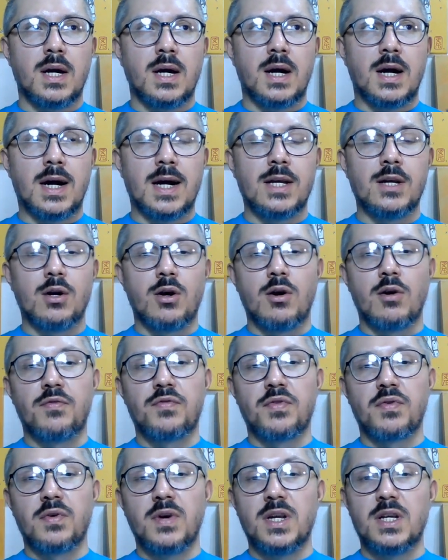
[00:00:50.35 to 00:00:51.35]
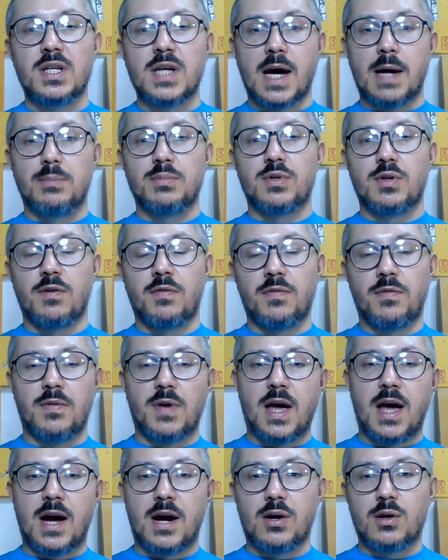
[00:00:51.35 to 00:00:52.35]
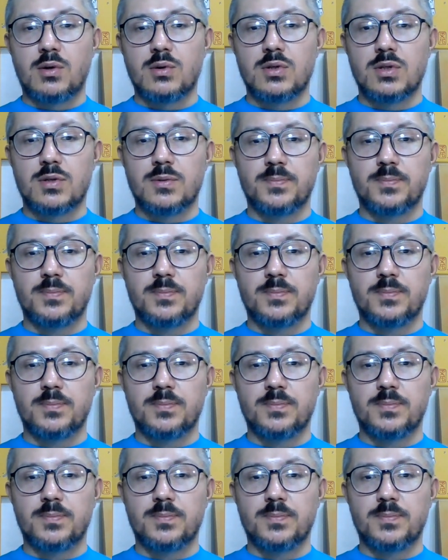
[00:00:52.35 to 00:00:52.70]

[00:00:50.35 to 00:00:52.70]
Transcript: I know of three types of arrow